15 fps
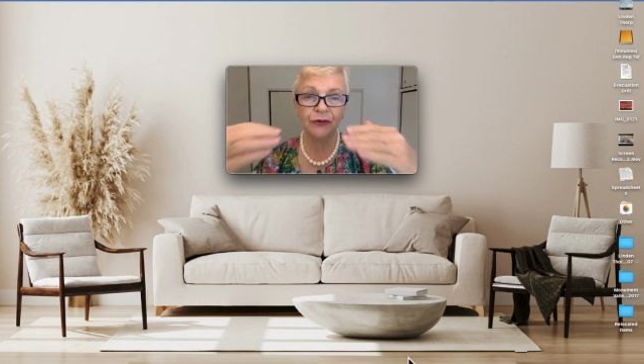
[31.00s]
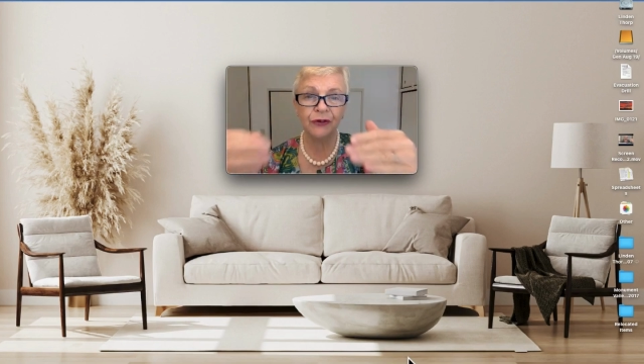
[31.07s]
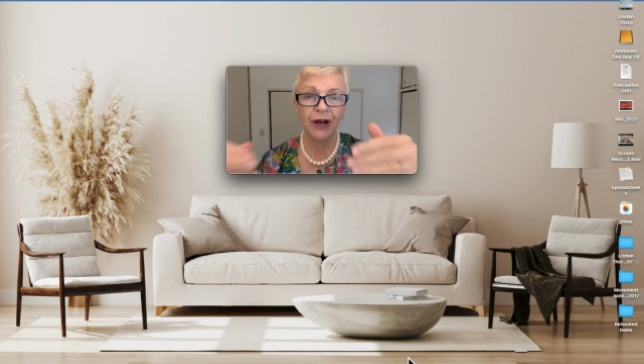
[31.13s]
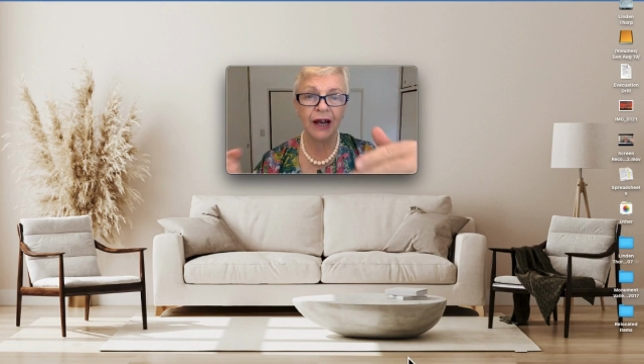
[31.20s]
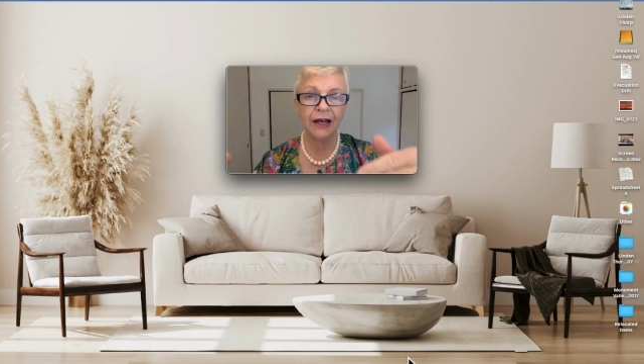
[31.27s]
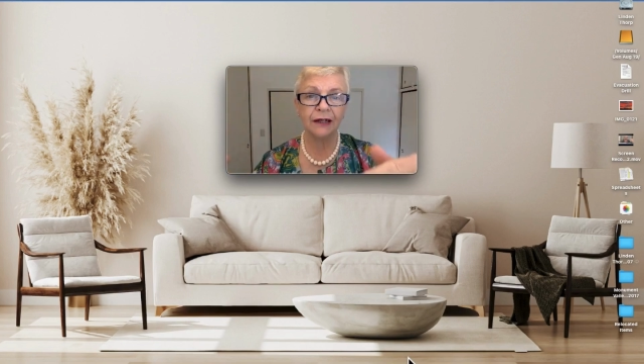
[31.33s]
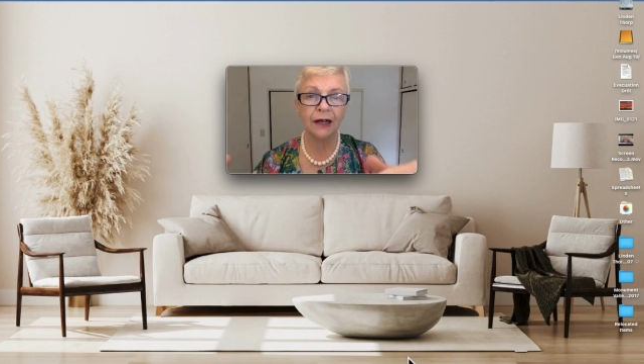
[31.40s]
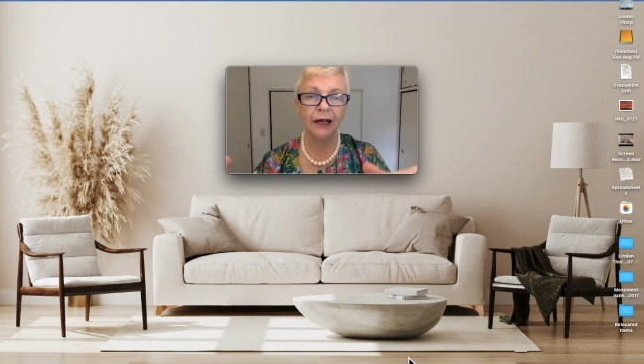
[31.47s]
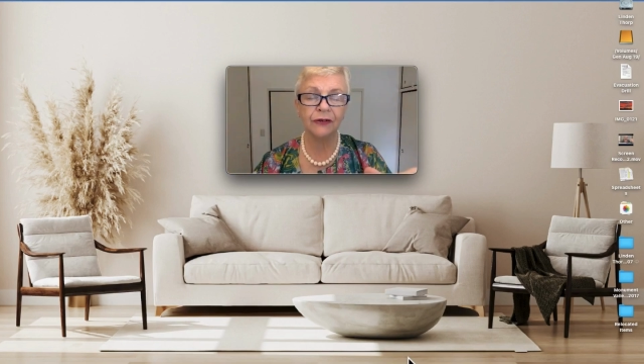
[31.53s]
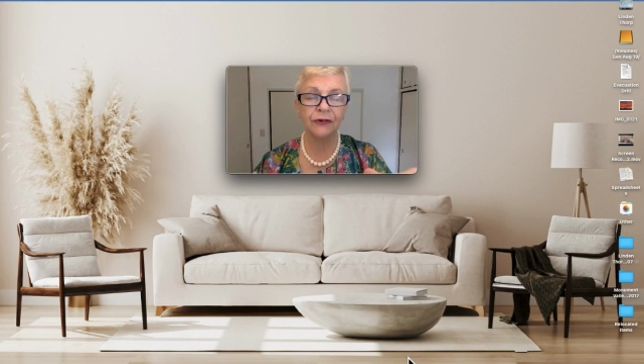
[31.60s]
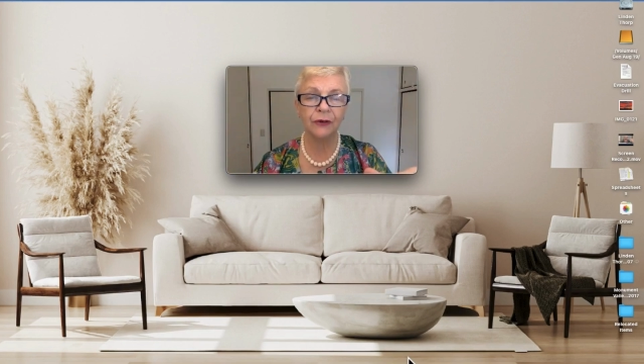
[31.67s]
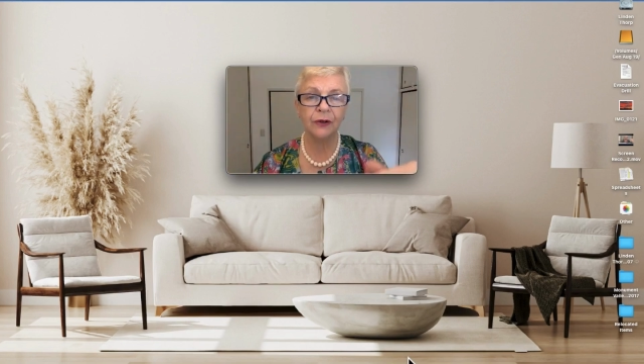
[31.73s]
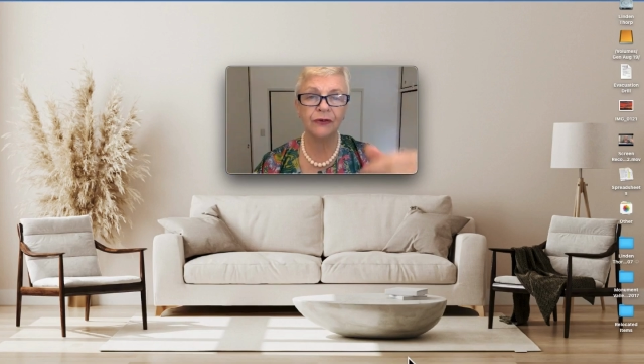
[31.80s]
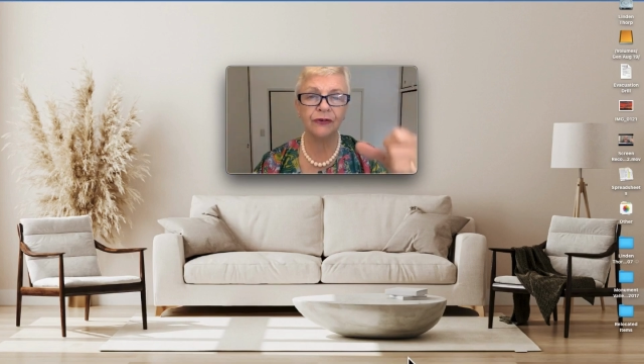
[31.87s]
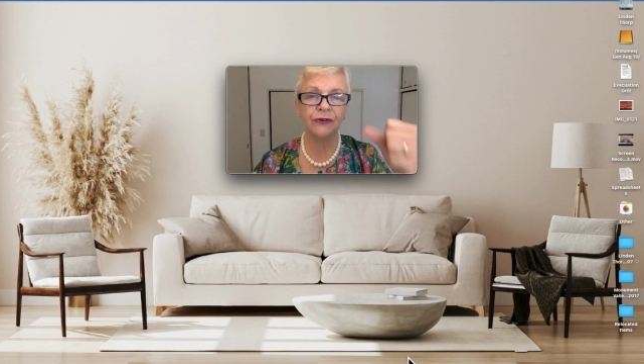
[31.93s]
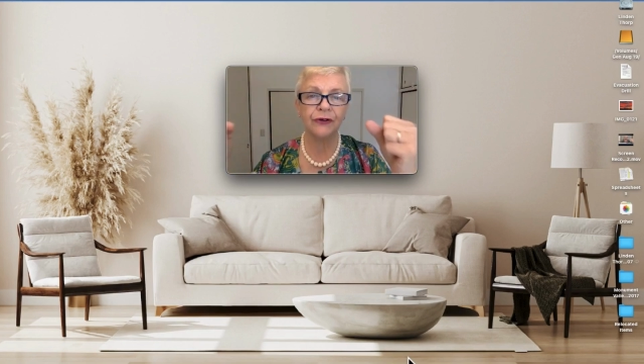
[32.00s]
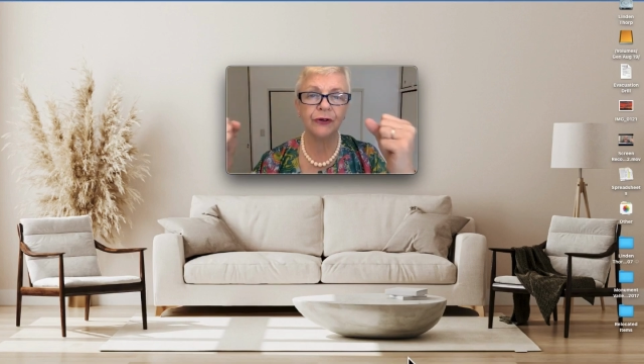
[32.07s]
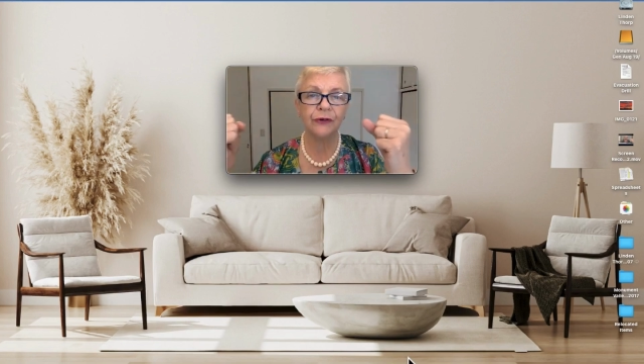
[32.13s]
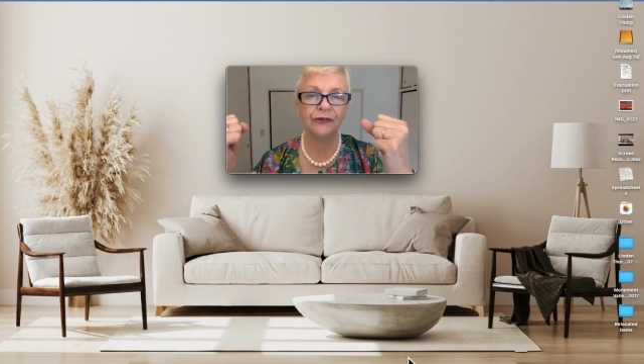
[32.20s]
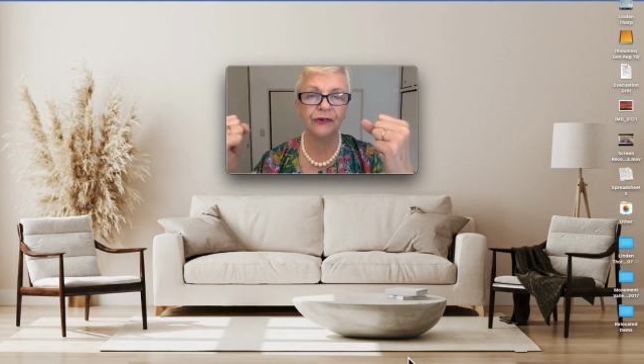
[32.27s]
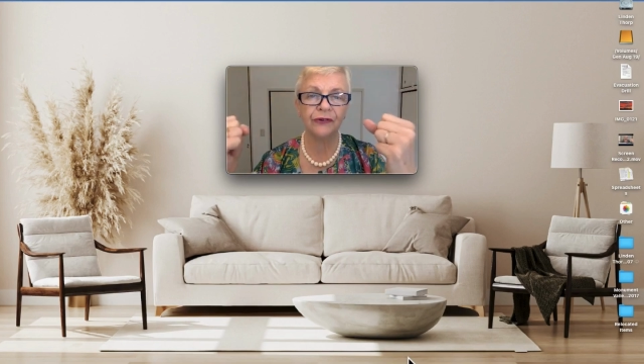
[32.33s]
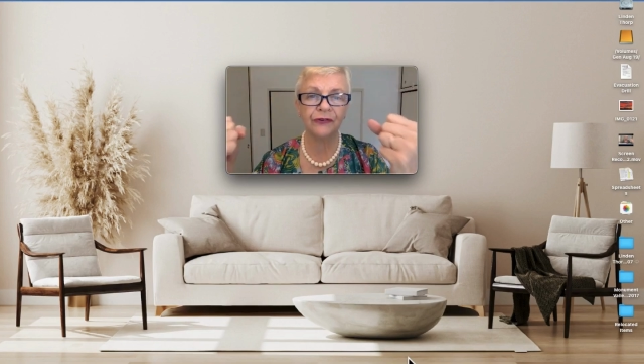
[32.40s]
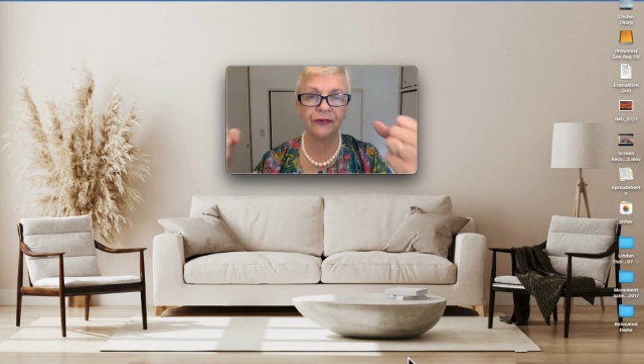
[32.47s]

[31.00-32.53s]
Today I'd like to introduce a